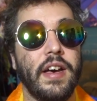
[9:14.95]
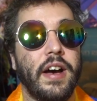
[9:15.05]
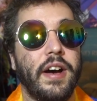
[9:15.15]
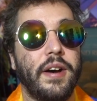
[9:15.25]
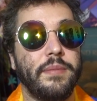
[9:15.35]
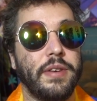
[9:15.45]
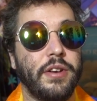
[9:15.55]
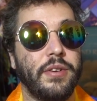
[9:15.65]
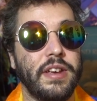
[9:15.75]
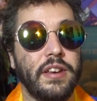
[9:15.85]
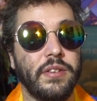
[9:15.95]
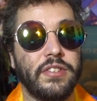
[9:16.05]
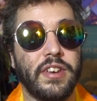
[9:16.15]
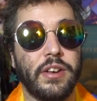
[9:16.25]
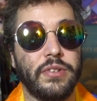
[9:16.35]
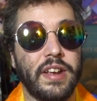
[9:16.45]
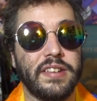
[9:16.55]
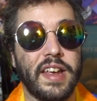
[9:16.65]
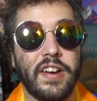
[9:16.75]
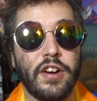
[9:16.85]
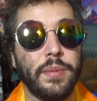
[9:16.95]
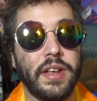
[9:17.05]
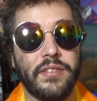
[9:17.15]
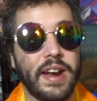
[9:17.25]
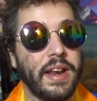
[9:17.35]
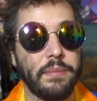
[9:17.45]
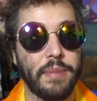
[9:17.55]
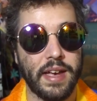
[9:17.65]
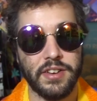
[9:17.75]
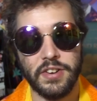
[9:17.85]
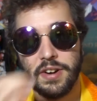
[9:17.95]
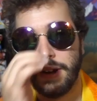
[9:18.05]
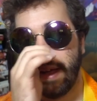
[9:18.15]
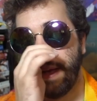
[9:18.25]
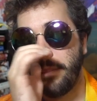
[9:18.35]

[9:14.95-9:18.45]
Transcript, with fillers: Um, you know, Inio Asano's not terrible at writing banter,